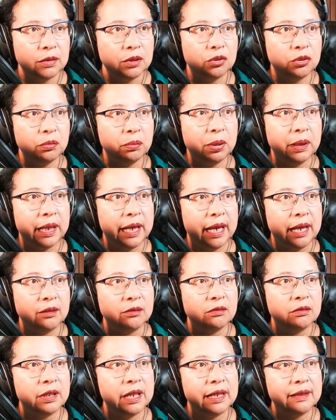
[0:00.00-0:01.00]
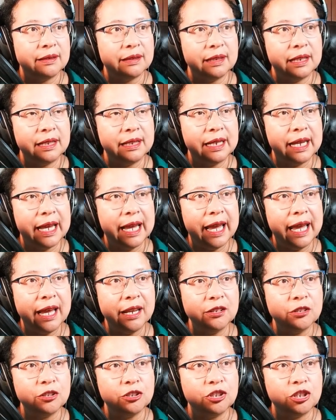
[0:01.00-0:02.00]
to blend with. And then
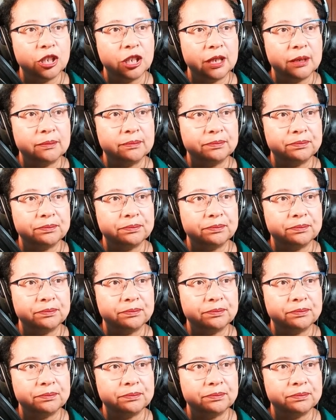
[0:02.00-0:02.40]
energy,